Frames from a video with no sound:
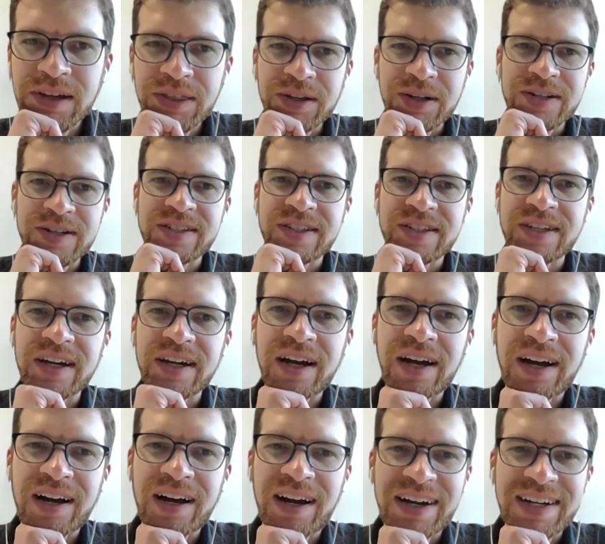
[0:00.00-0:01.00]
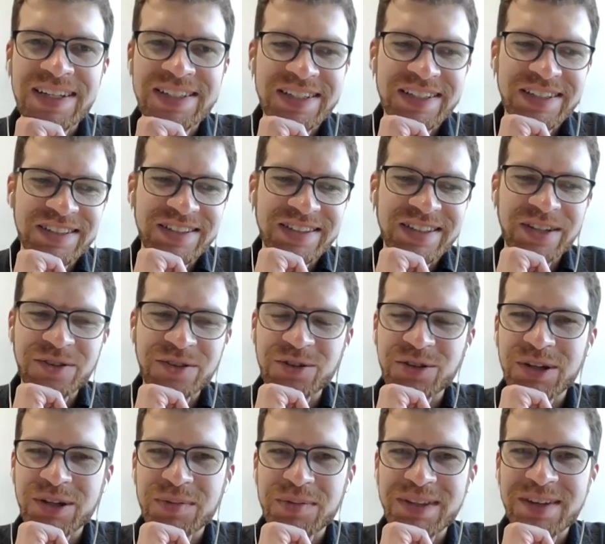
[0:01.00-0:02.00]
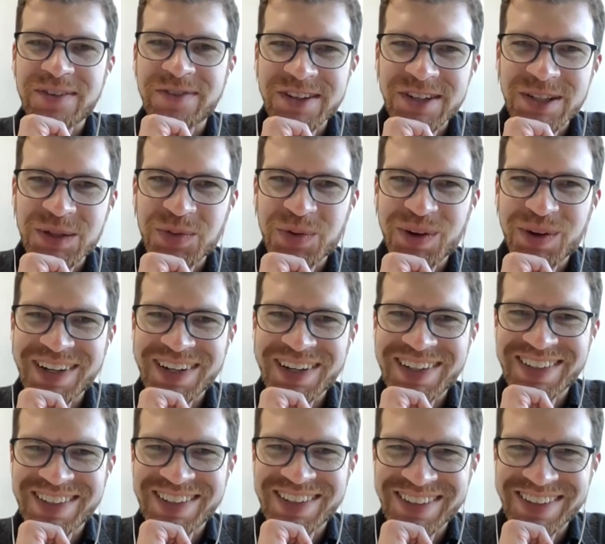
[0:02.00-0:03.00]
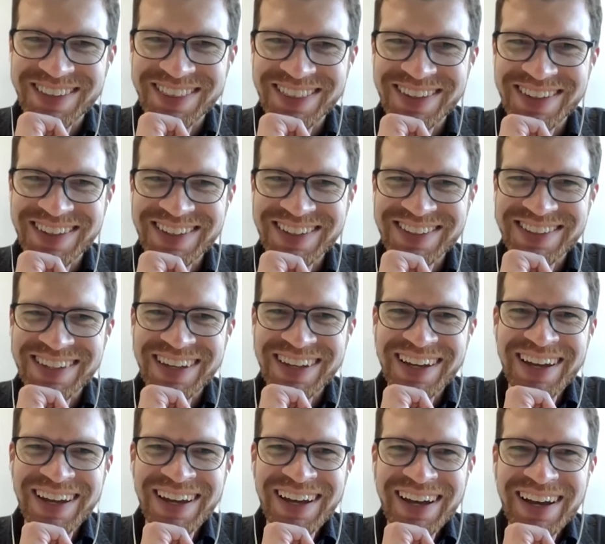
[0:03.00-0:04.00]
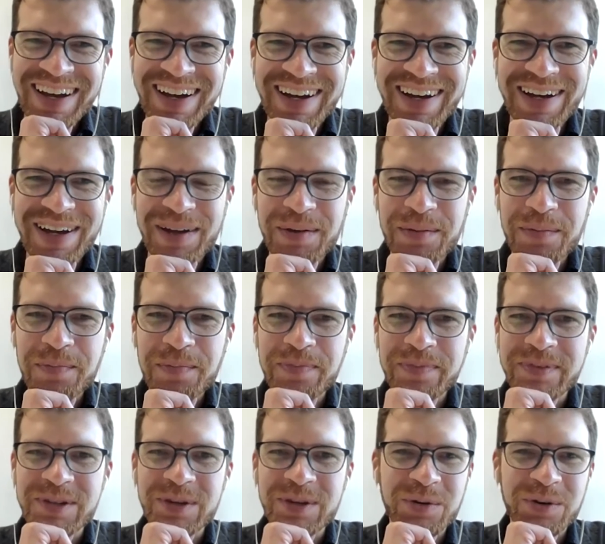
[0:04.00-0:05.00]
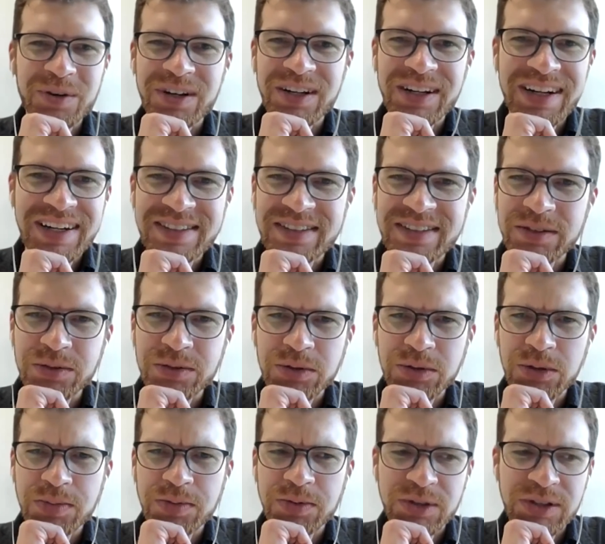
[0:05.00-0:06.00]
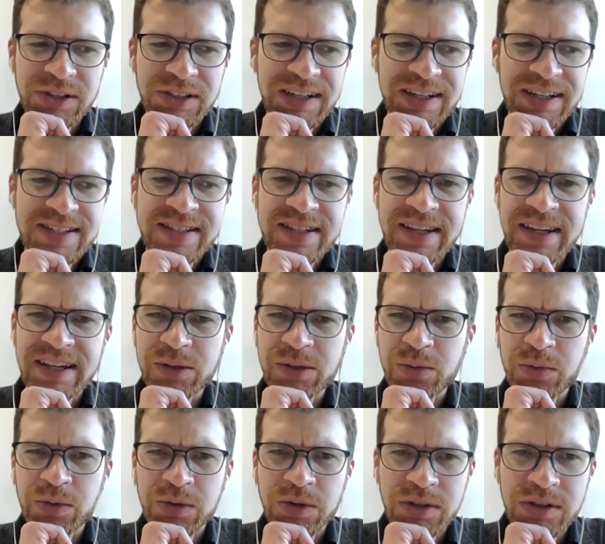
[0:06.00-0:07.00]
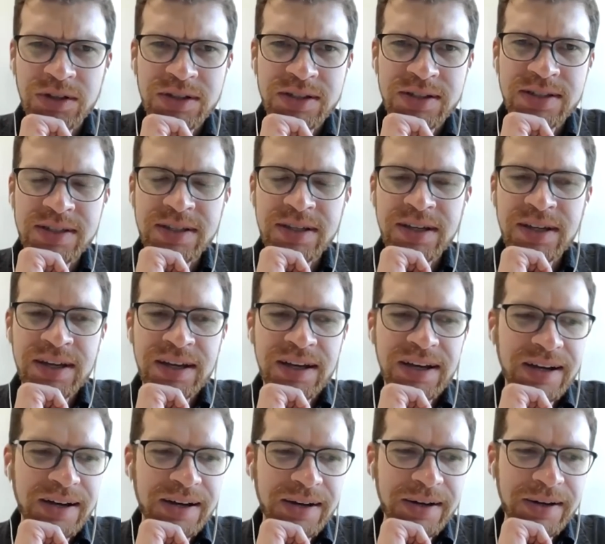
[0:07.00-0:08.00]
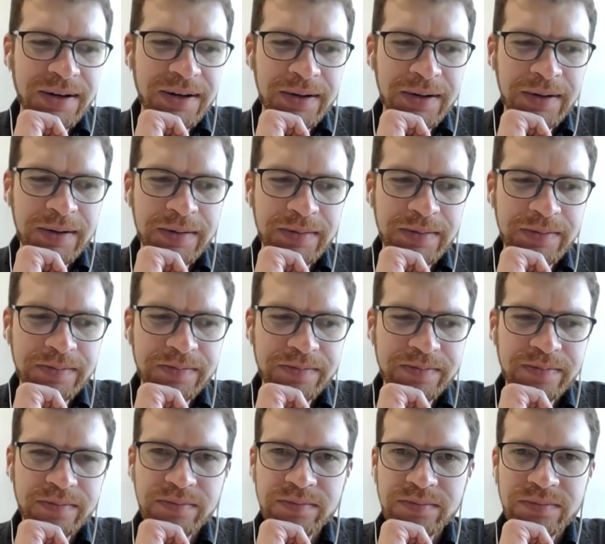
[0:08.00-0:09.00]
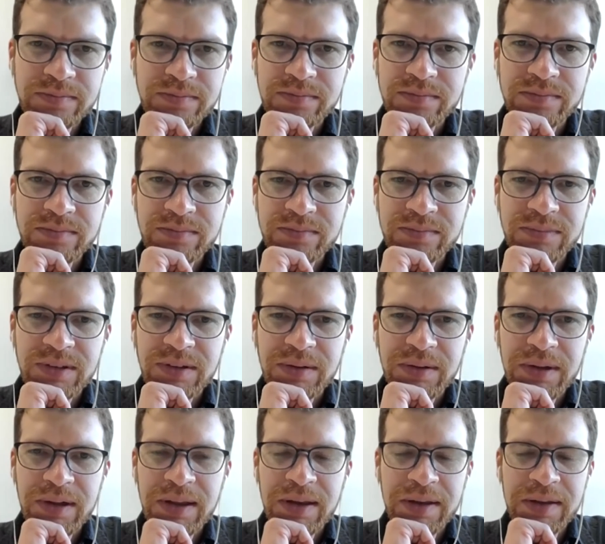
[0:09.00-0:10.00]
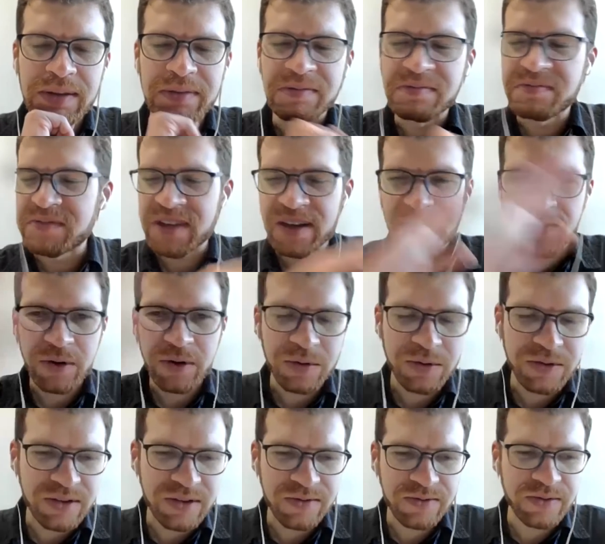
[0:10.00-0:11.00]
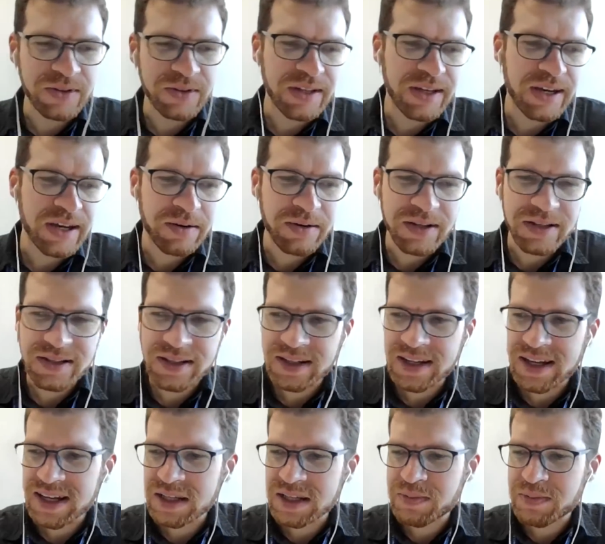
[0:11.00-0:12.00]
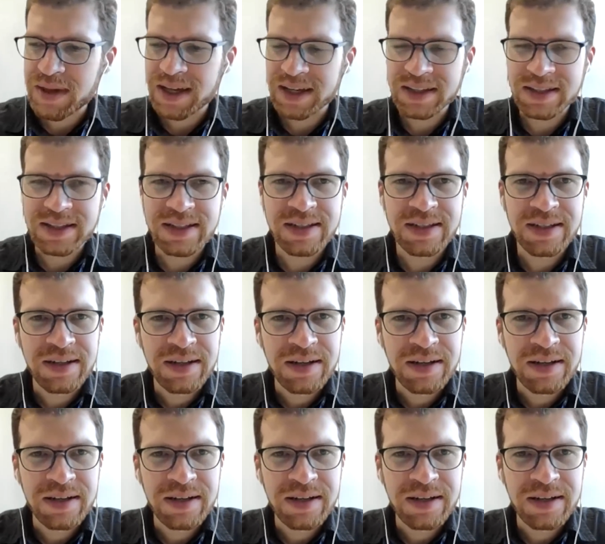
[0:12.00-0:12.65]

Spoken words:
is a high chance that you're going to be the first one doing this. So organizing groups, organize networks, and in several different areas and aspects.